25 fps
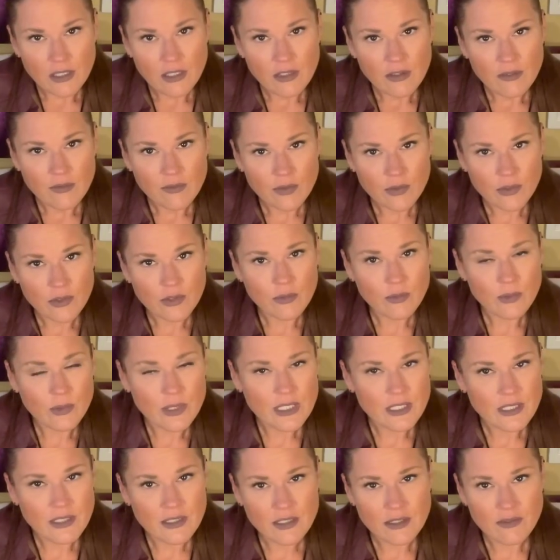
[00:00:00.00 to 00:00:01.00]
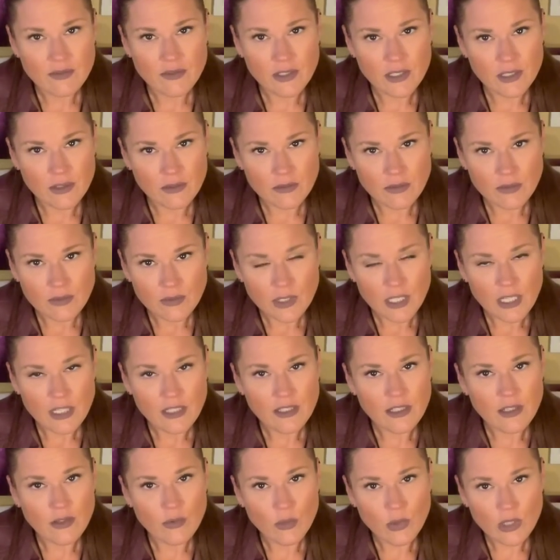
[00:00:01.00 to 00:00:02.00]
for the reasons of love, and
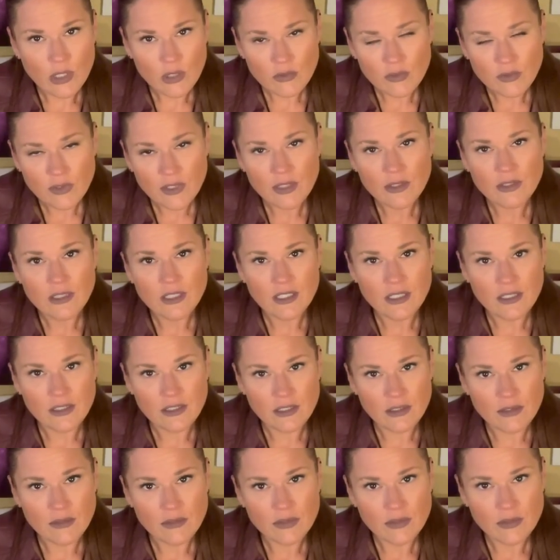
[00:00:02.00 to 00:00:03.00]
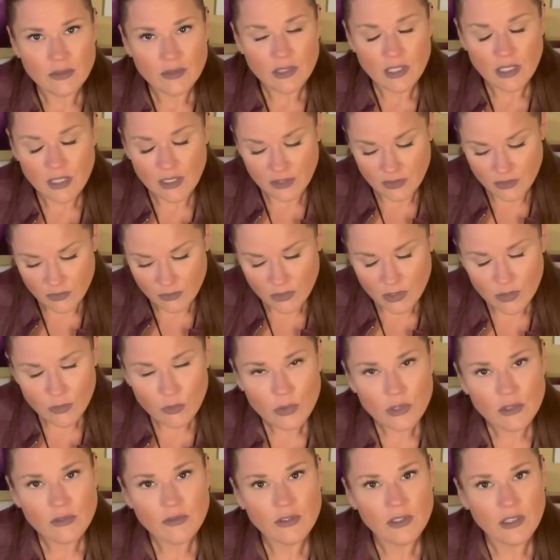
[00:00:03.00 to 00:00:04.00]
they're well-founded in love, and you are
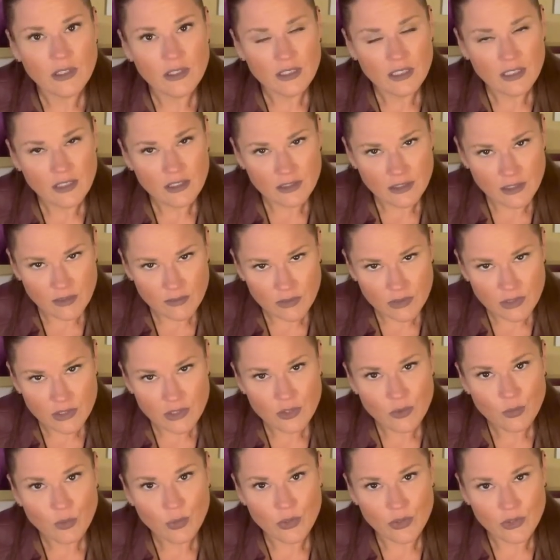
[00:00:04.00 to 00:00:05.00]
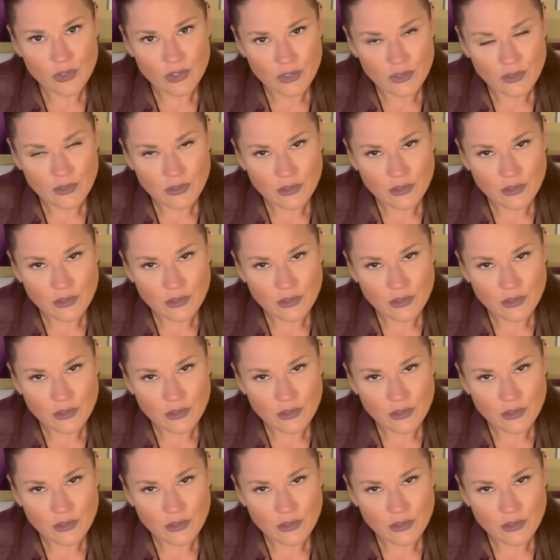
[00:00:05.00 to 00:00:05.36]
well-founded in love with this person,